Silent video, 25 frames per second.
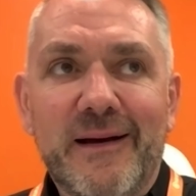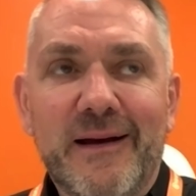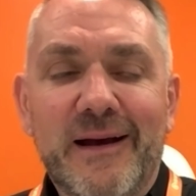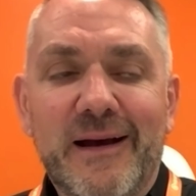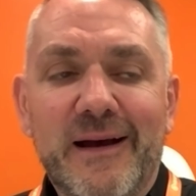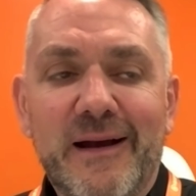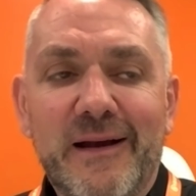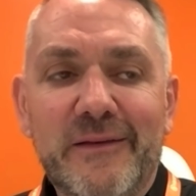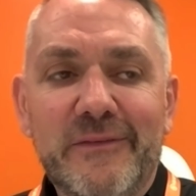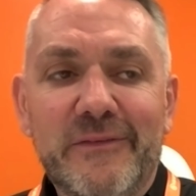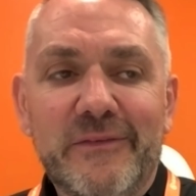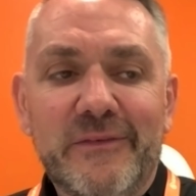
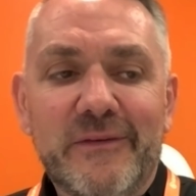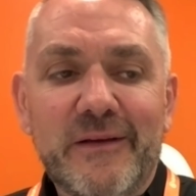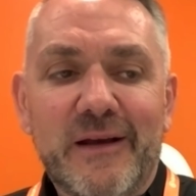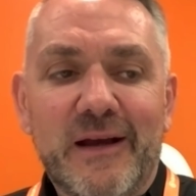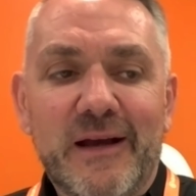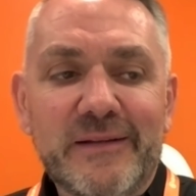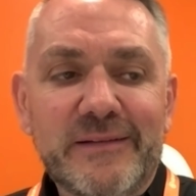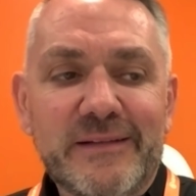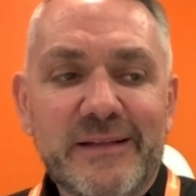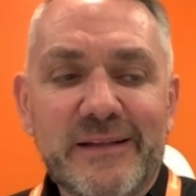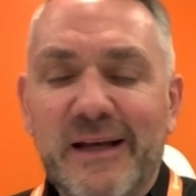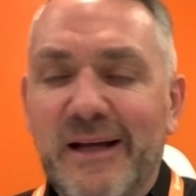and
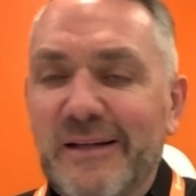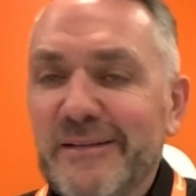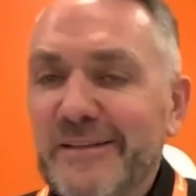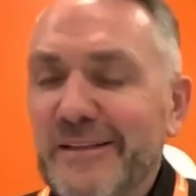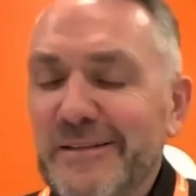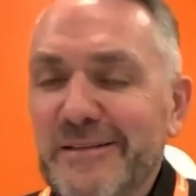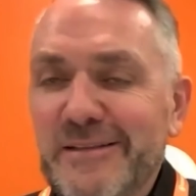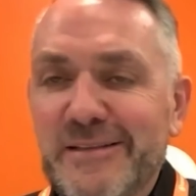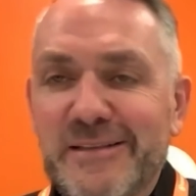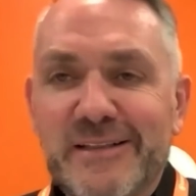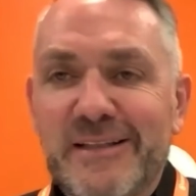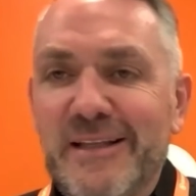I
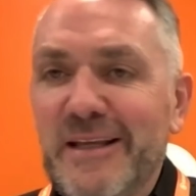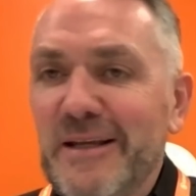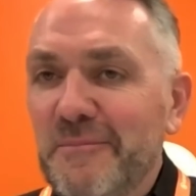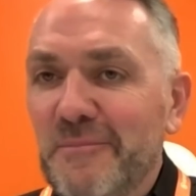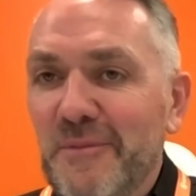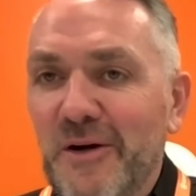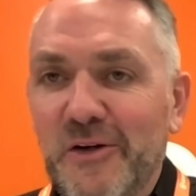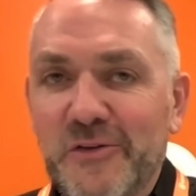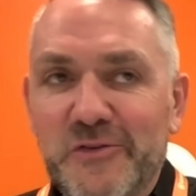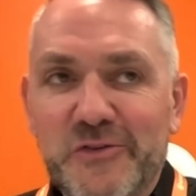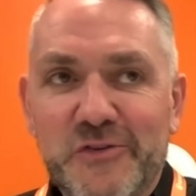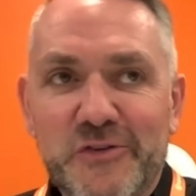didn't sleep
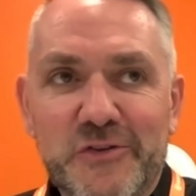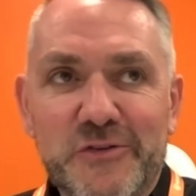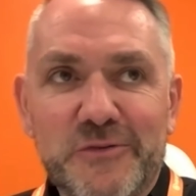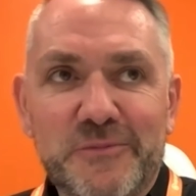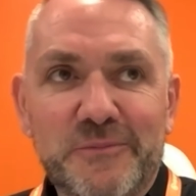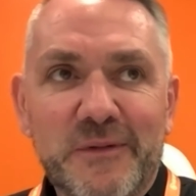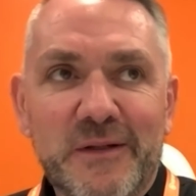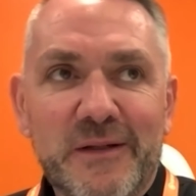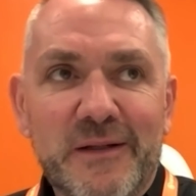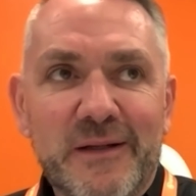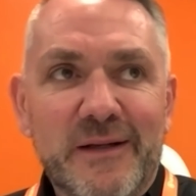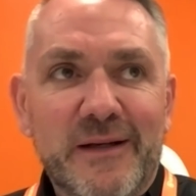much.
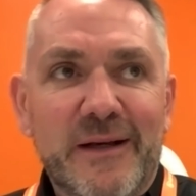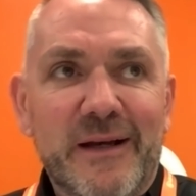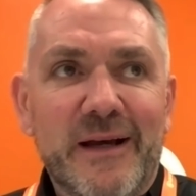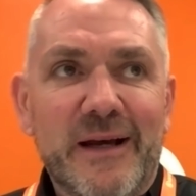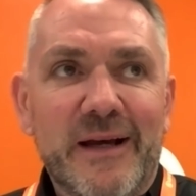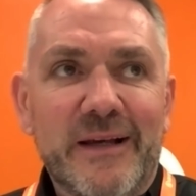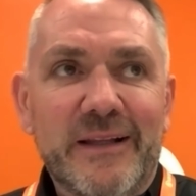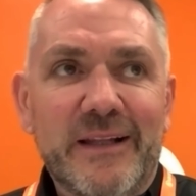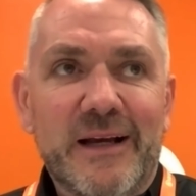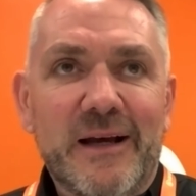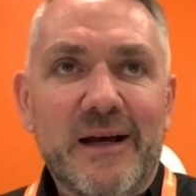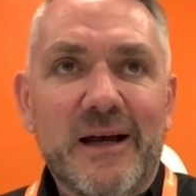
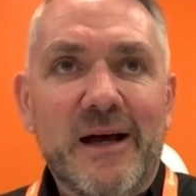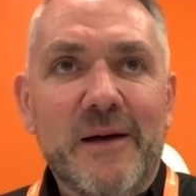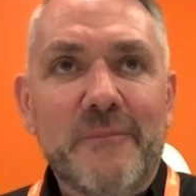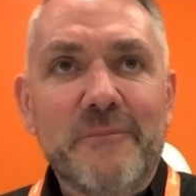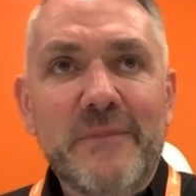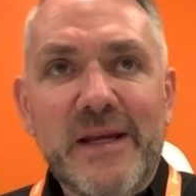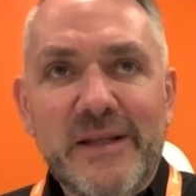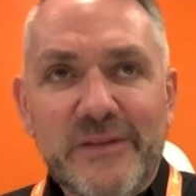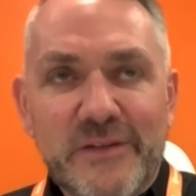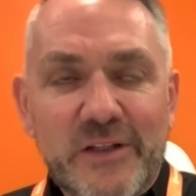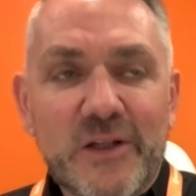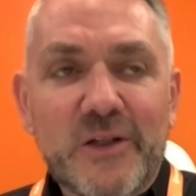And I
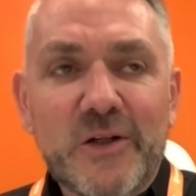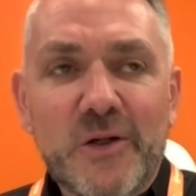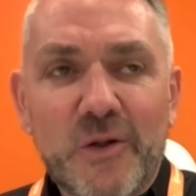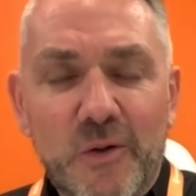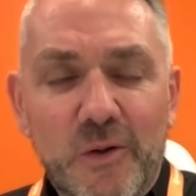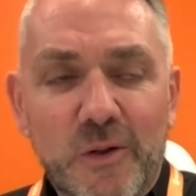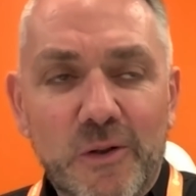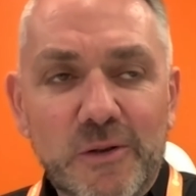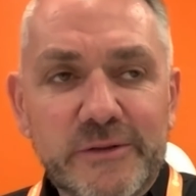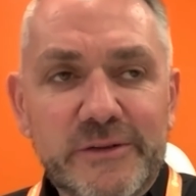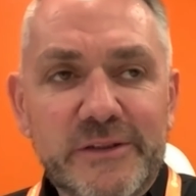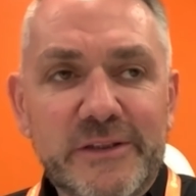made the
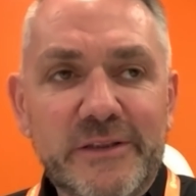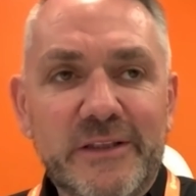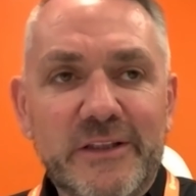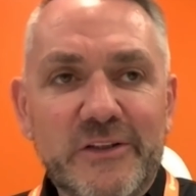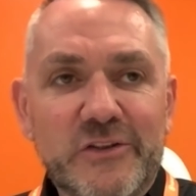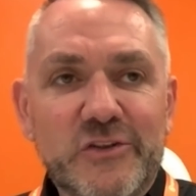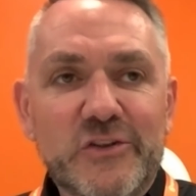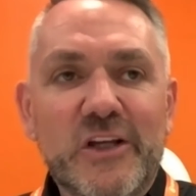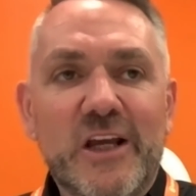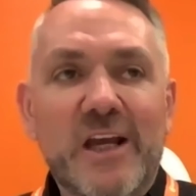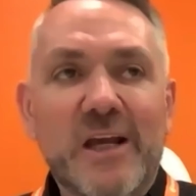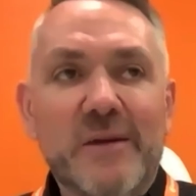call to the
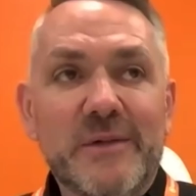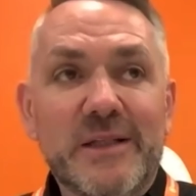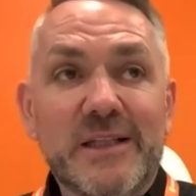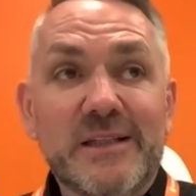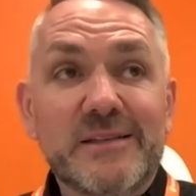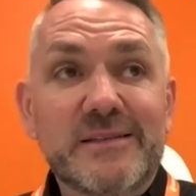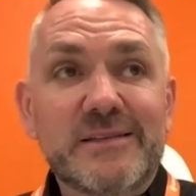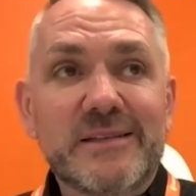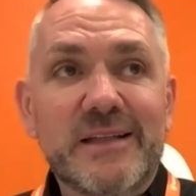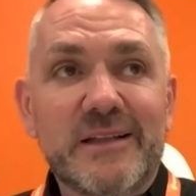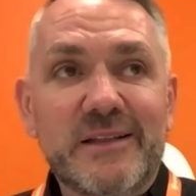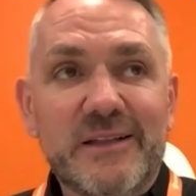chairman and
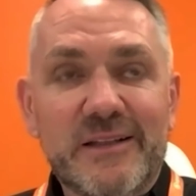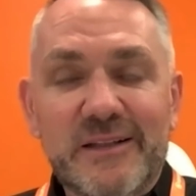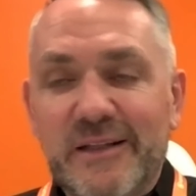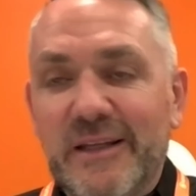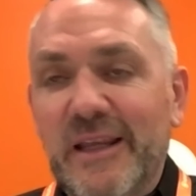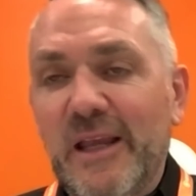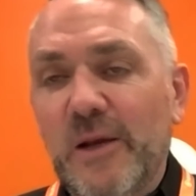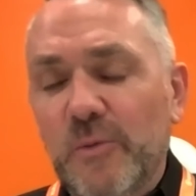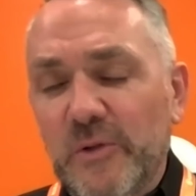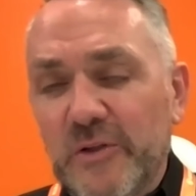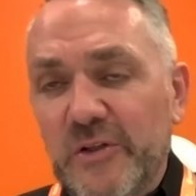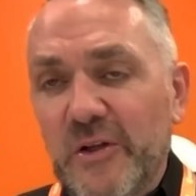said,
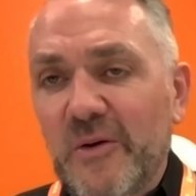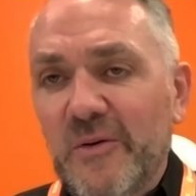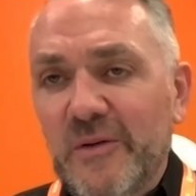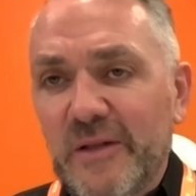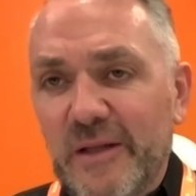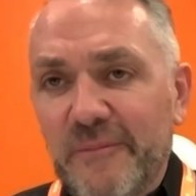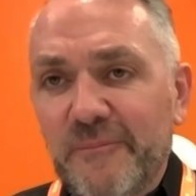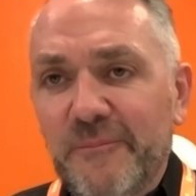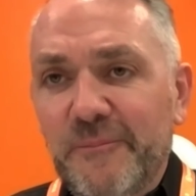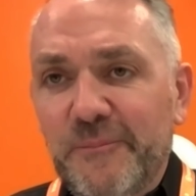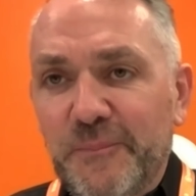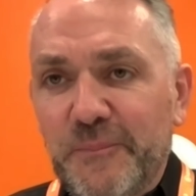"Okay, we're doing it."